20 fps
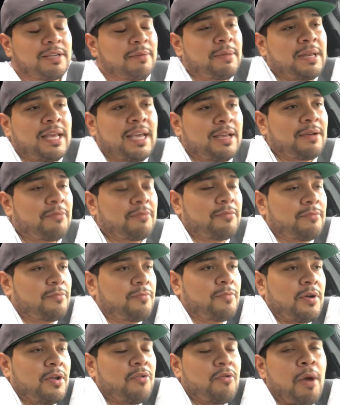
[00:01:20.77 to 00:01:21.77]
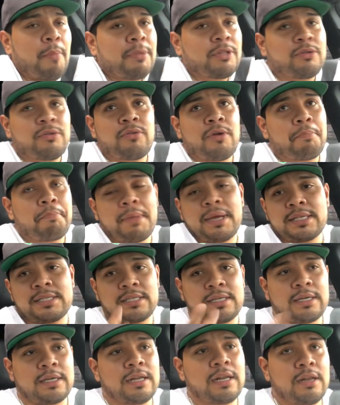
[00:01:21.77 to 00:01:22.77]
I'm alive. What do you want me to do? I'm
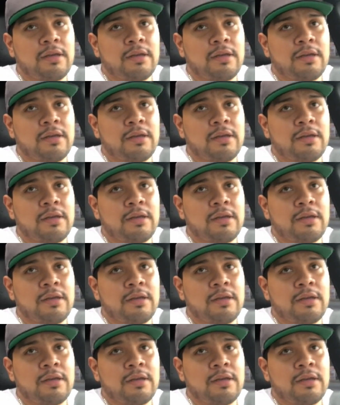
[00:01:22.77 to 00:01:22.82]
Mexican.